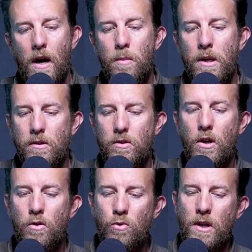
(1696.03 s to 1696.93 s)
I mean,
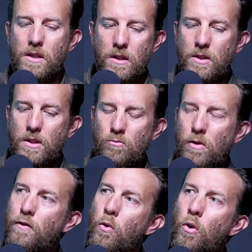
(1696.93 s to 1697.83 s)
young, restless, and
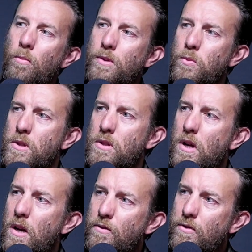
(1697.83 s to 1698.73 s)
reformed was
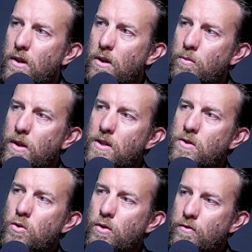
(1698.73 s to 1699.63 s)
kind of you know these
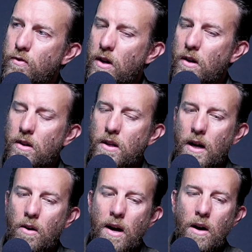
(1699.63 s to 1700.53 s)
sort of
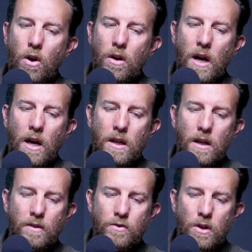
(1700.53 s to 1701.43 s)
now archaic
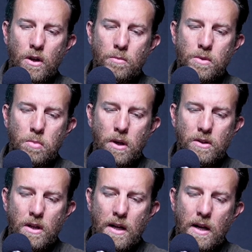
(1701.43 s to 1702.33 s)
kind of terms,
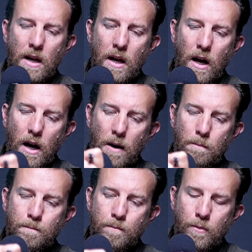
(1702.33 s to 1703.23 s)
but
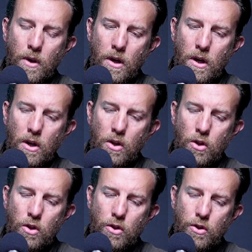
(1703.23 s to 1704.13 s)
um,
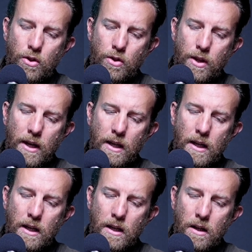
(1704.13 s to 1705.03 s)

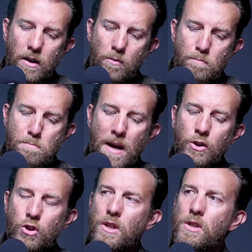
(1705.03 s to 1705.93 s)
the
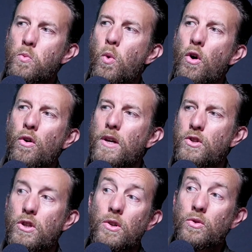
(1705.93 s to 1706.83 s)
Machen's warrior
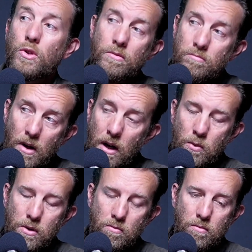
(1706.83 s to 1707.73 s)
children. I
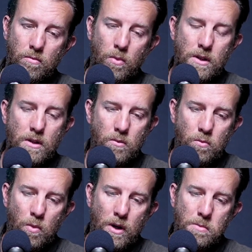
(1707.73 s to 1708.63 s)
mm-hmm. would went to
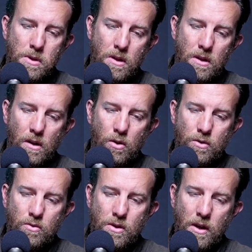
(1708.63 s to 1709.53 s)
Westminster
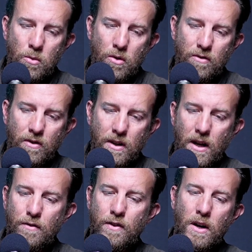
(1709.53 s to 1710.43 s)
Theological Seminary in
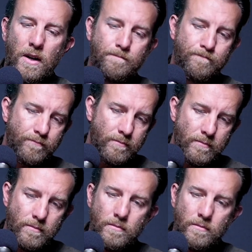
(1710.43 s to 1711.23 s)
Philadelphia. Mm.